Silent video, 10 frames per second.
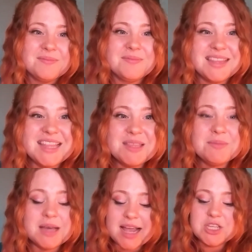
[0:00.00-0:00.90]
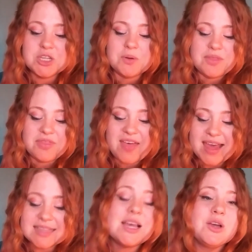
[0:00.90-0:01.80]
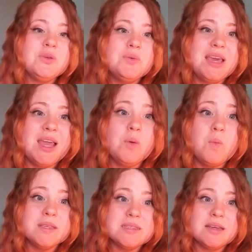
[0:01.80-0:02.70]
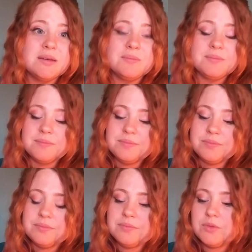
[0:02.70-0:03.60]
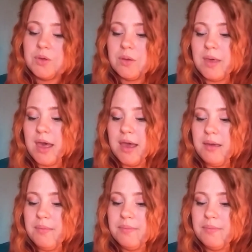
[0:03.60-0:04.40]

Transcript: Let them guide you. That is how you gain wisdom. Okay?